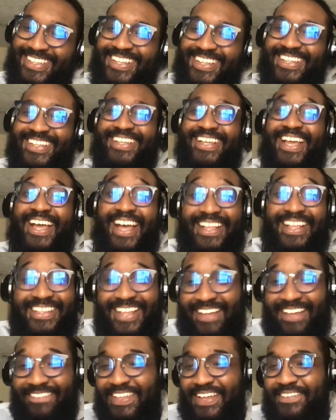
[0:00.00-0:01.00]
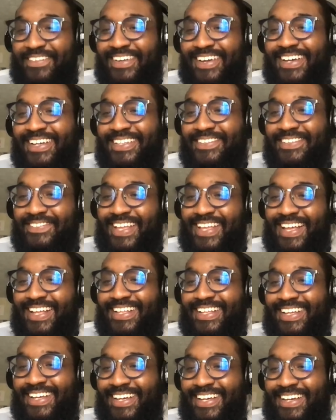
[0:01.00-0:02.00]
Yeah, I've never heard of
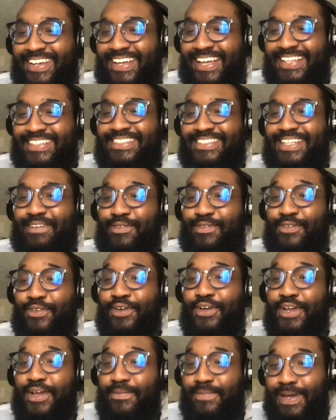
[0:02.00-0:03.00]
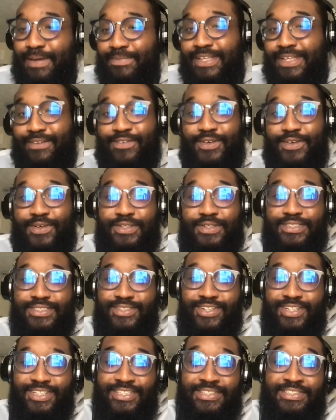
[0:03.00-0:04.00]
that hashtag before, but I'm definitely going to
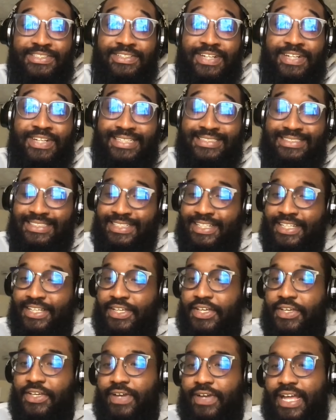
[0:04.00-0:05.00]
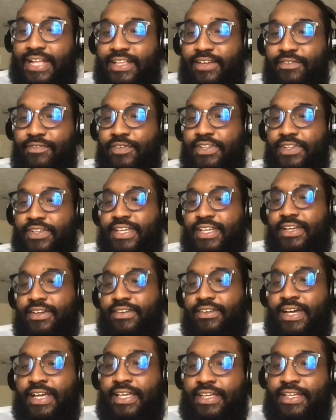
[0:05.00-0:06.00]
start utilizing it. Like, I definitely think
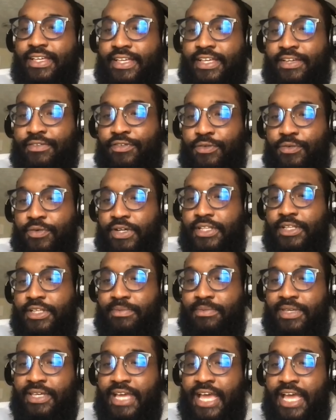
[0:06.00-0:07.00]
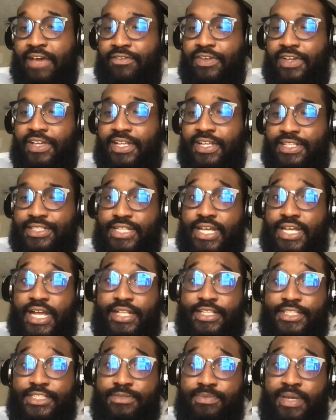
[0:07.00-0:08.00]
like if you want to be an advocate
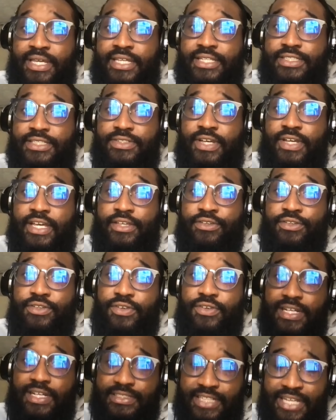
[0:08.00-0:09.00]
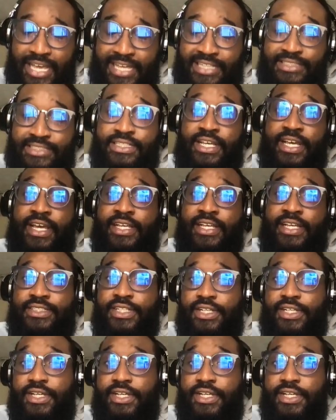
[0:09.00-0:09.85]
inside this space, like utilizing hashtags,